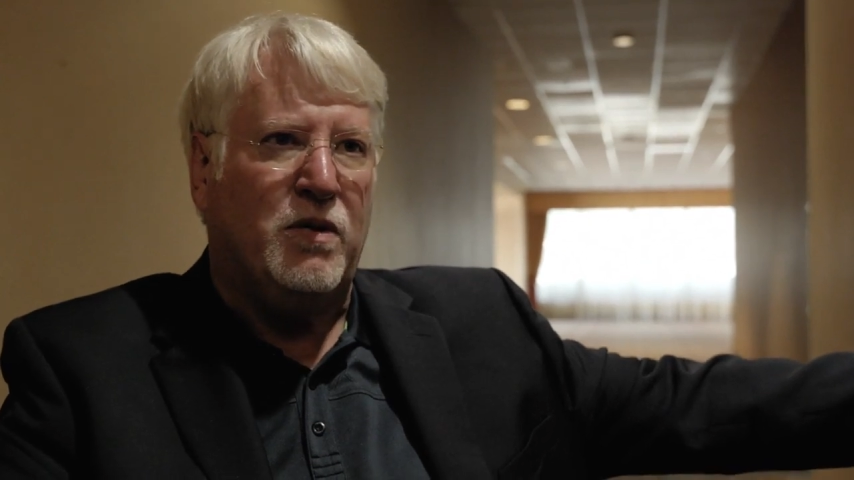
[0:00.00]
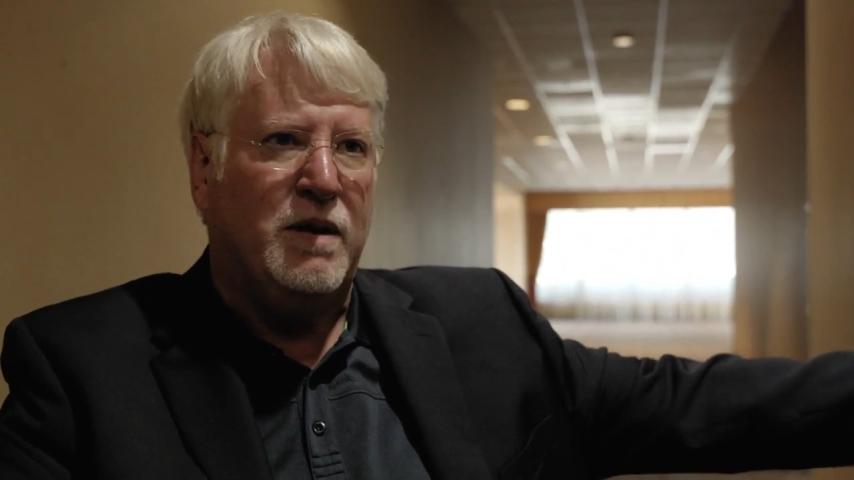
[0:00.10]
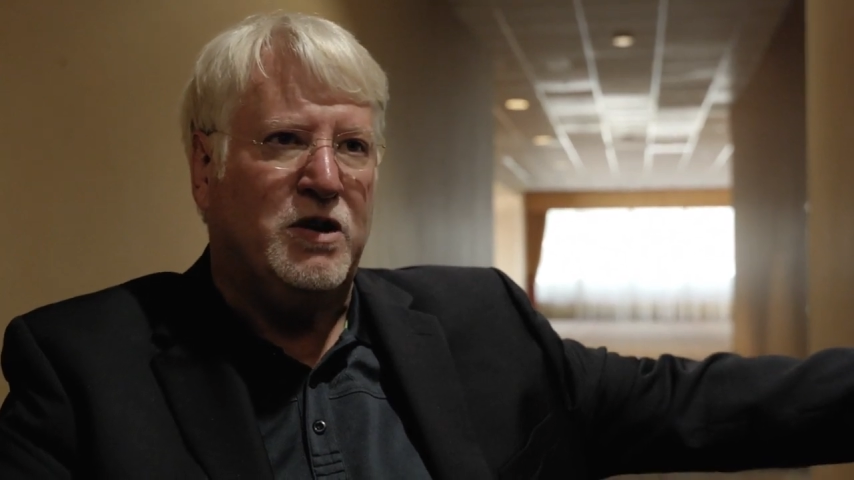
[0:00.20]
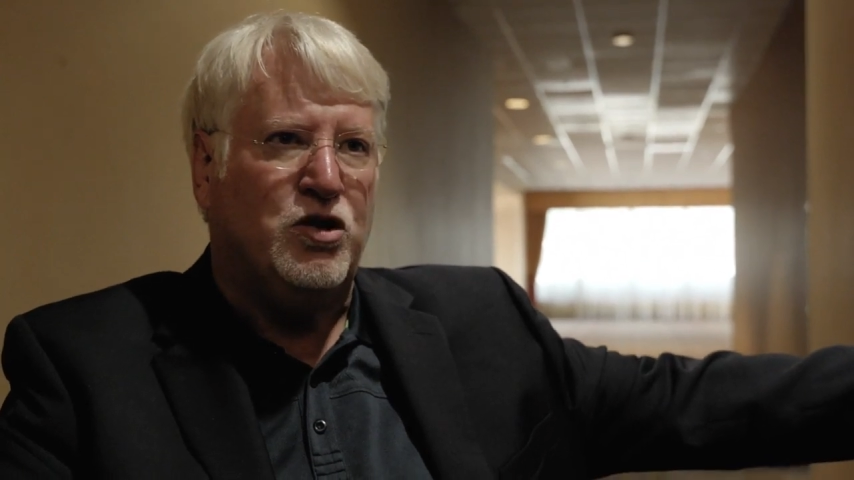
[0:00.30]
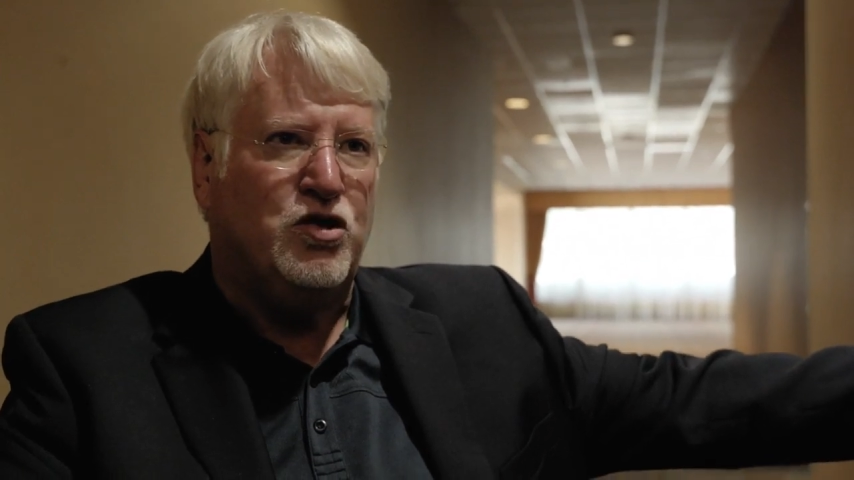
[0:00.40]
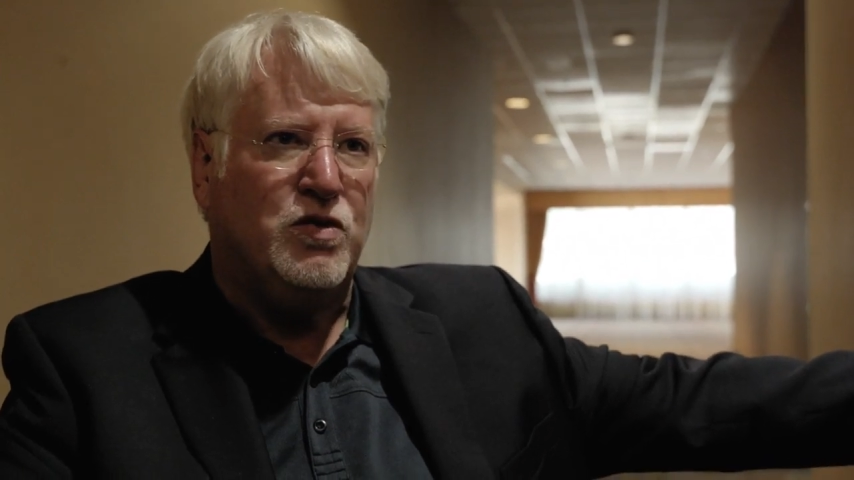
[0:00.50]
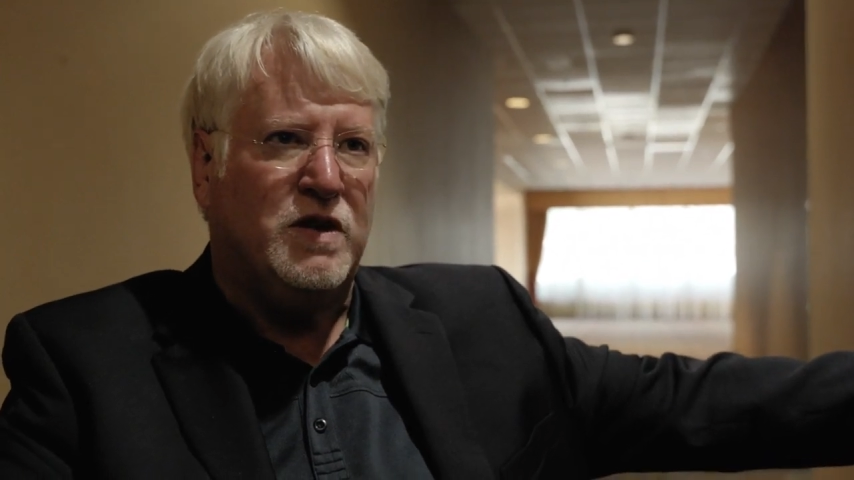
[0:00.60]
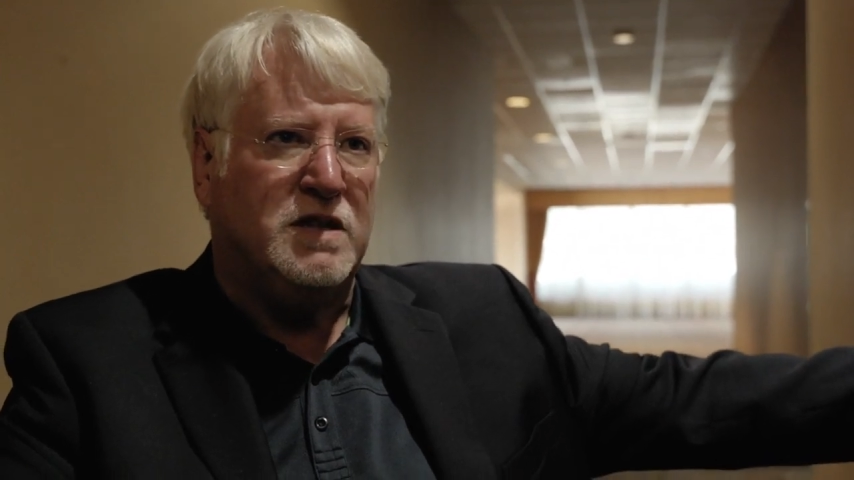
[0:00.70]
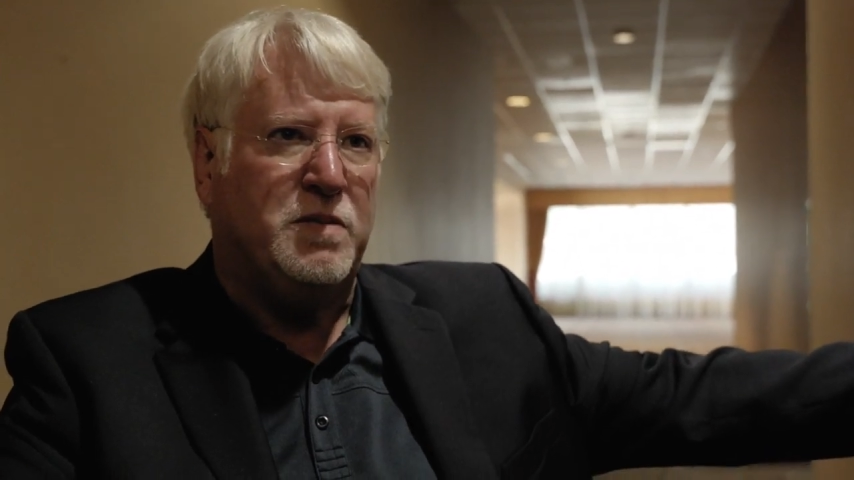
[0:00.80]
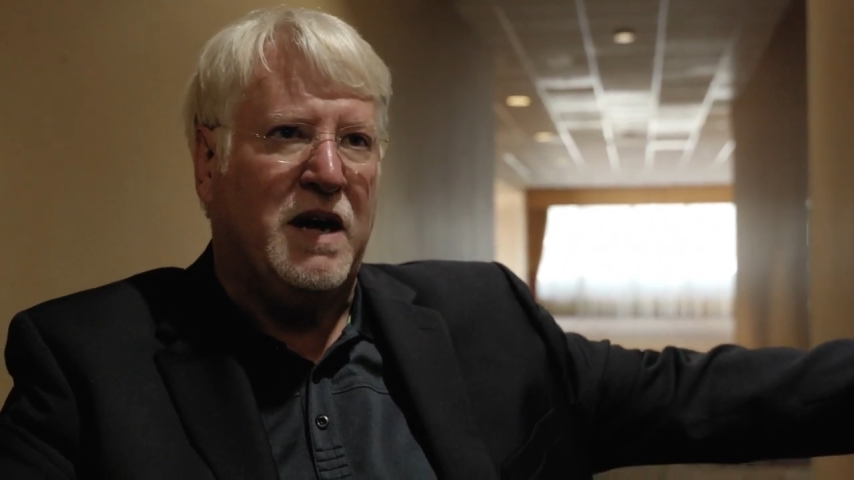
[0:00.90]
are able to do
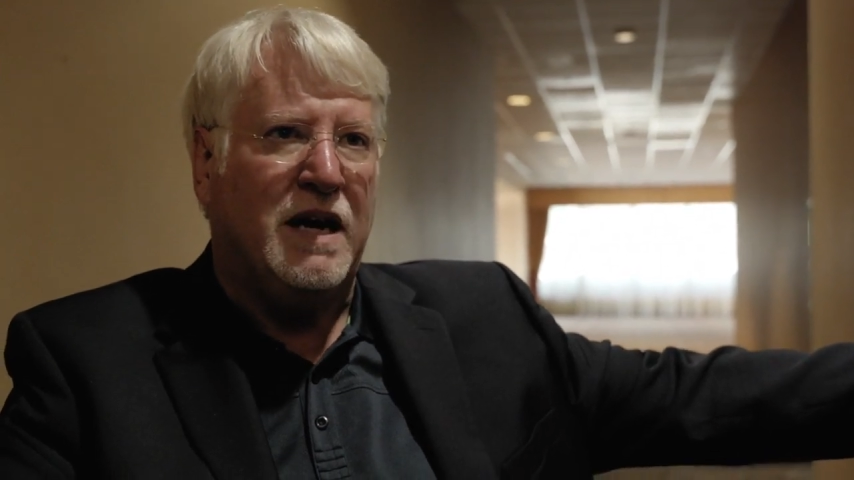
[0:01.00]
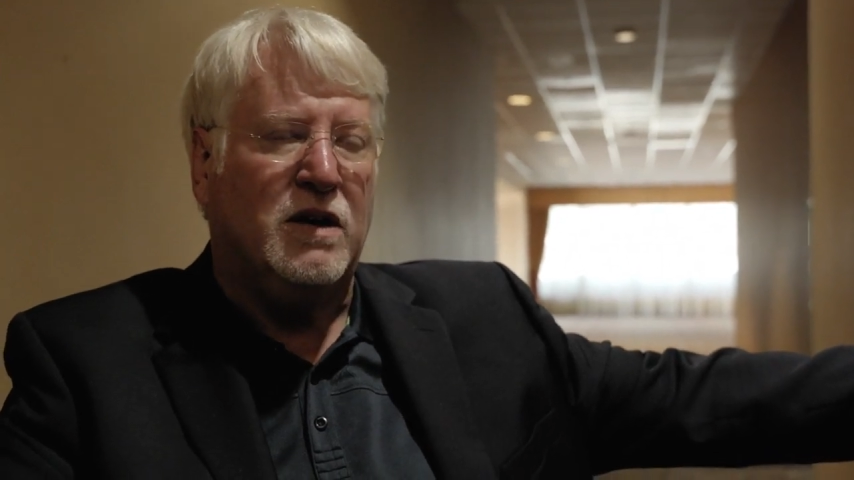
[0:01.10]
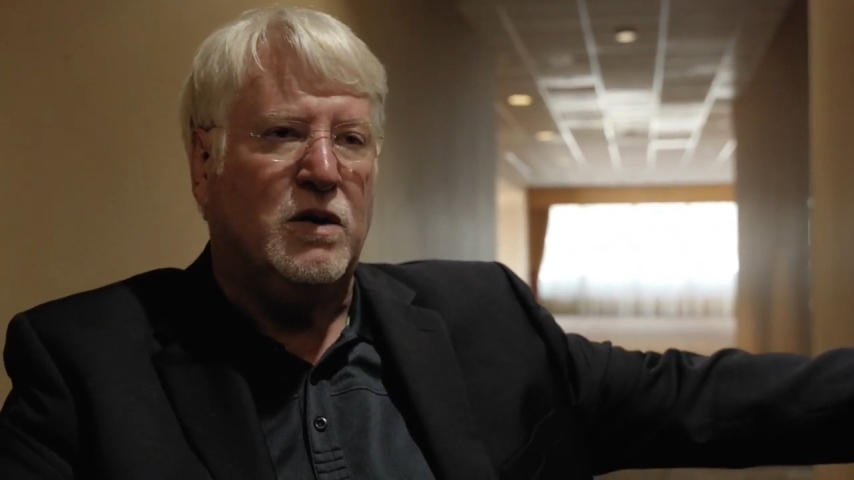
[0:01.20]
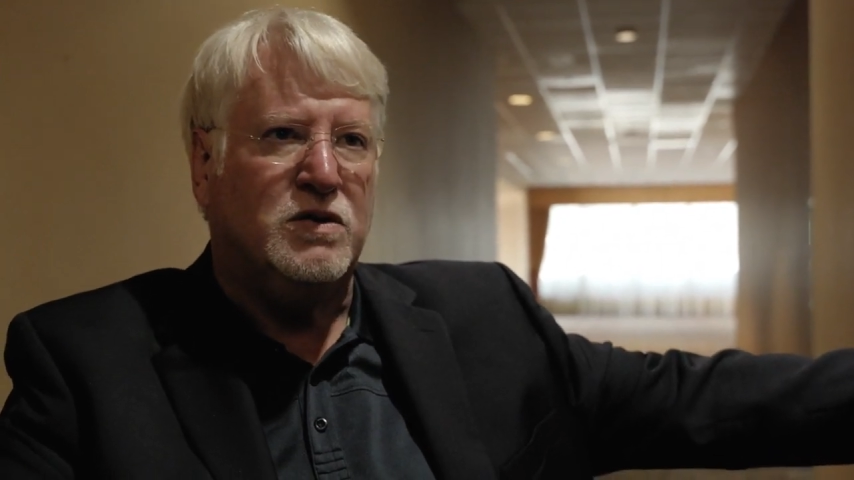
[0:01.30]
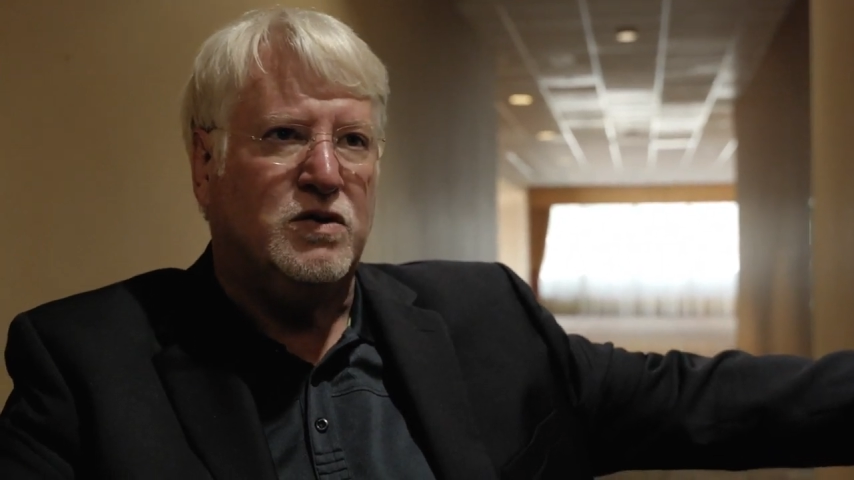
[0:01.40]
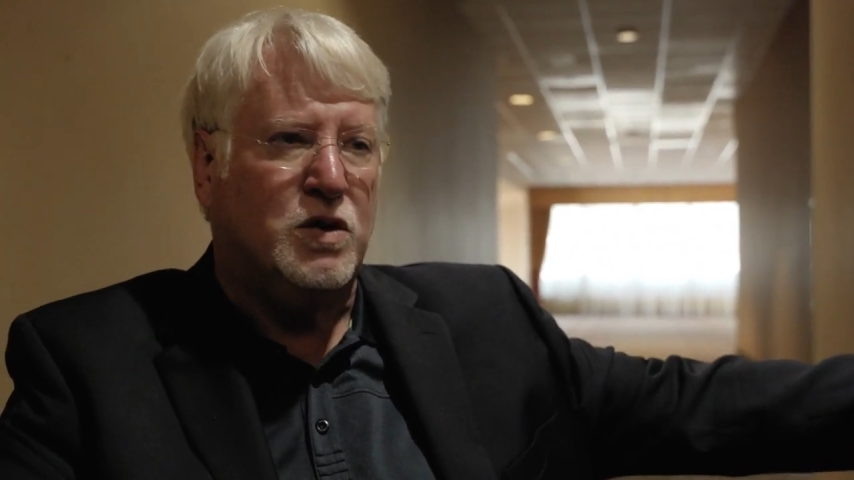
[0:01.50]
things behind closed